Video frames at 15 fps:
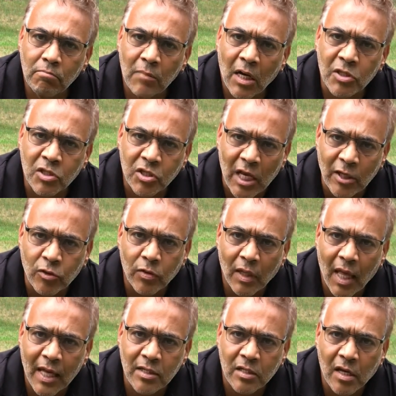a
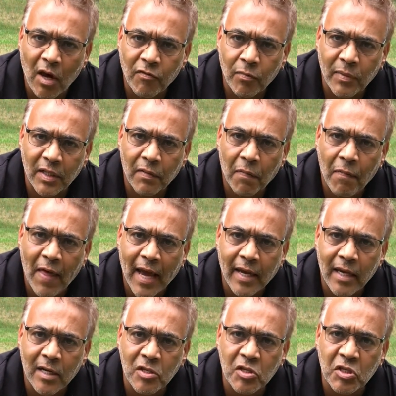centralized government that
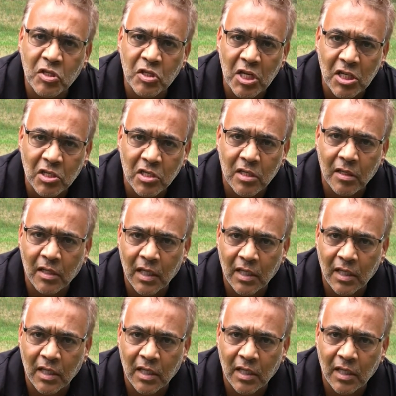can assist the